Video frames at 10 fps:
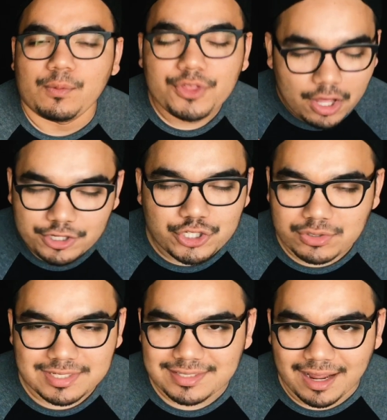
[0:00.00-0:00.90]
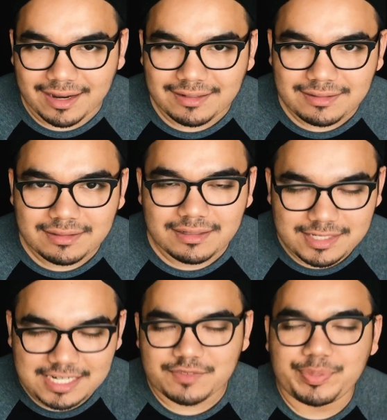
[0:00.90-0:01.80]
With all the jokes aside,
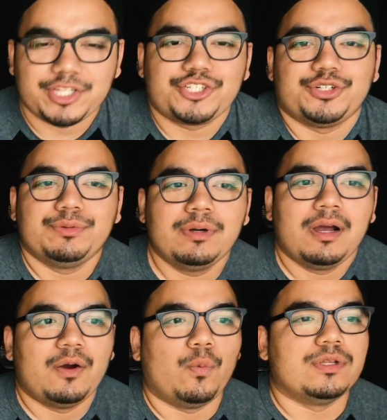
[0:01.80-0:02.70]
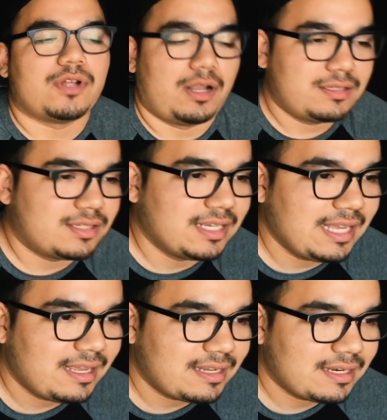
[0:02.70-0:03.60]
Detective Pikachu was
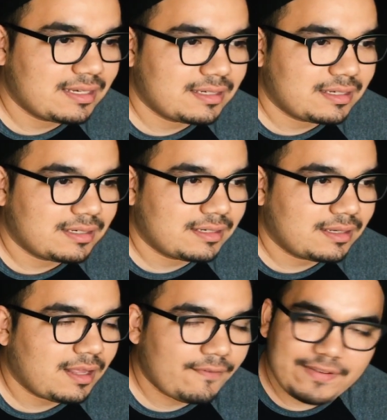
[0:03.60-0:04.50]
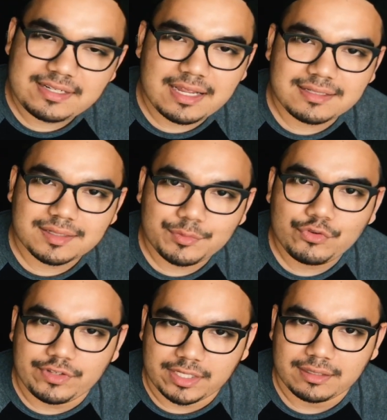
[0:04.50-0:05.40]
honestly a fantastic
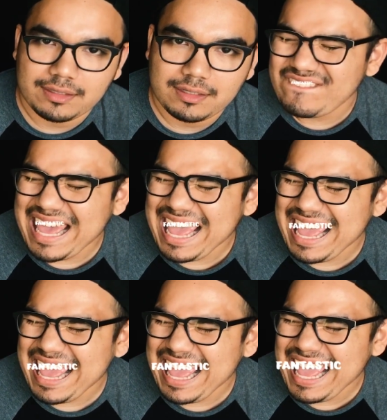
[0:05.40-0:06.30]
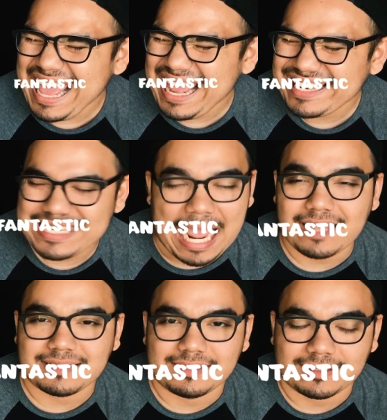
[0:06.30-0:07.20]
movie.
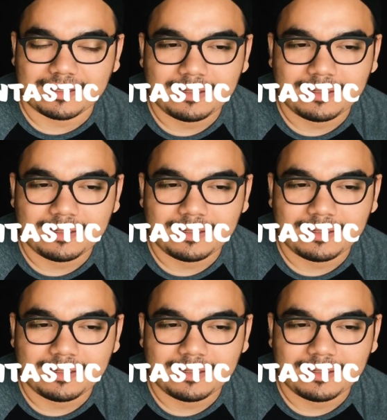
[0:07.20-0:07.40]
Fantastic.